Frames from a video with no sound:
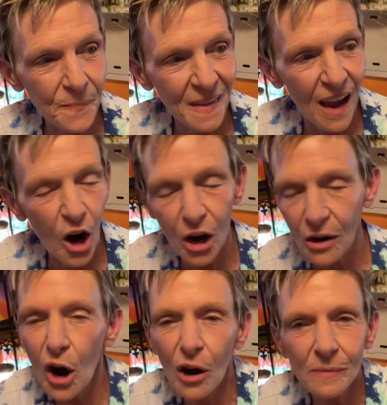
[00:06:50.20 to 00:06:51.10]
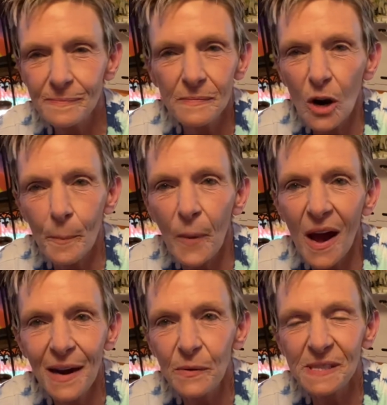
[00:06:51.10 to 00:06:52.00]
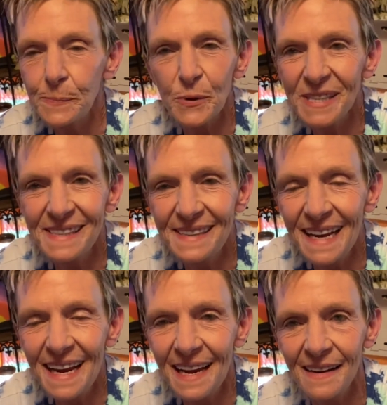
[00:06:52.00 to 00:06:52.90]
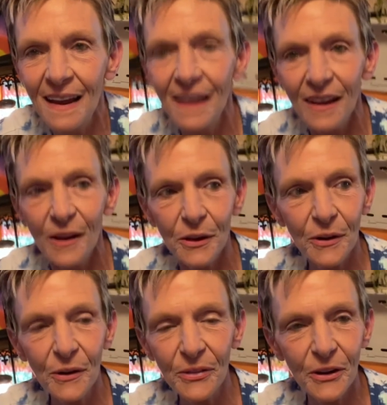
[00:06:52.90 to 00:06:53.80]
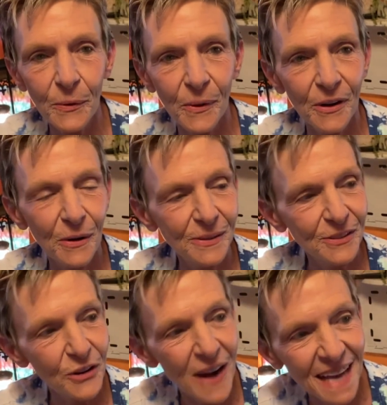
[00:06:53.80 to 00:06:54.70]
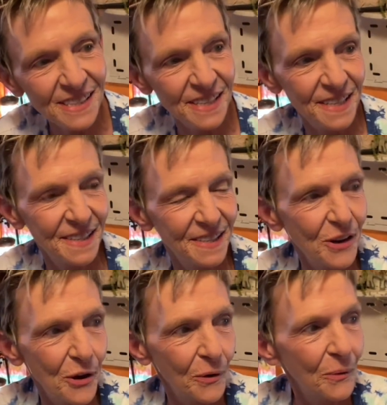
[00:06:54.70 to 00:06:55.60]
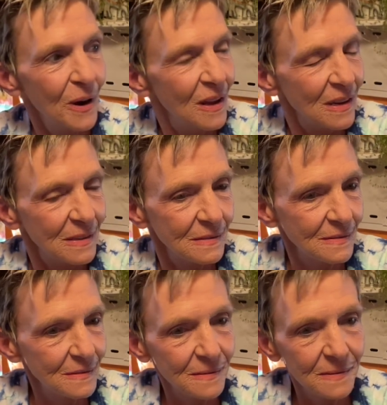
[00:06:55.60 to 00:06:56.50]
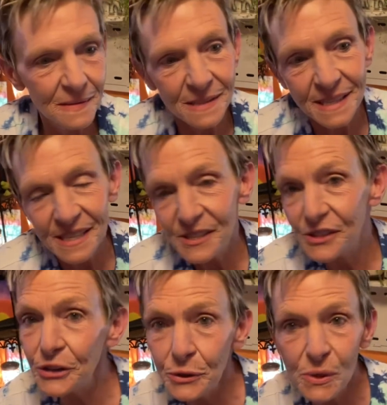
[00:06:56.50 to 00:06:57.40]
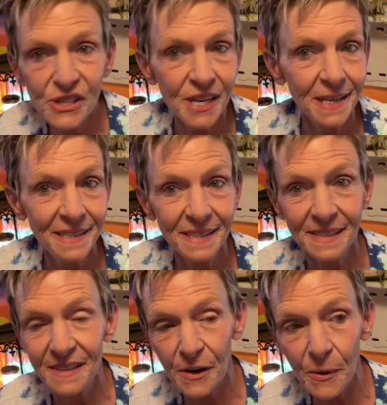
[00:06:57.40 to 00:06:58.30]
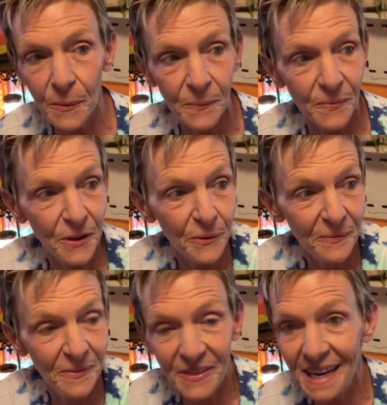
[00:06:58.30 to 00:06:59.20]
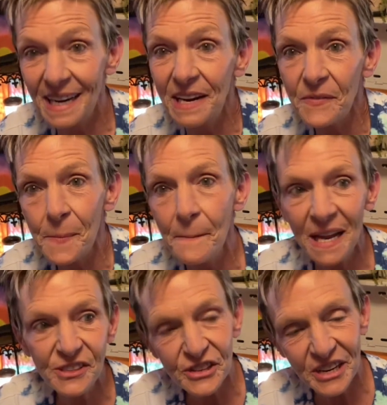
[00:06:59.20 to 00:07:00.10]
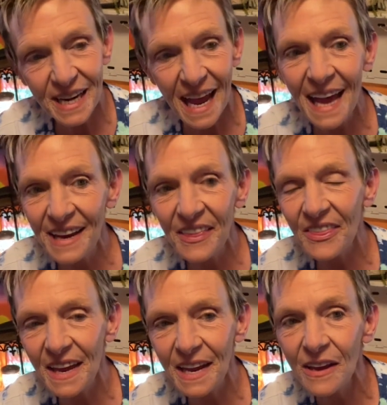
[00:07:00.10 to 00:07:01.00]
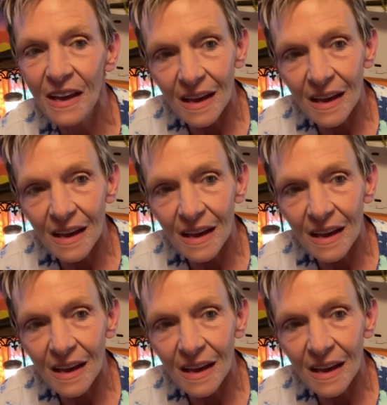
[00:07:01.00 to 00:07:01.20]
her body was pristine. You know, there were no scratches, no contusions. They didn't even mention anything,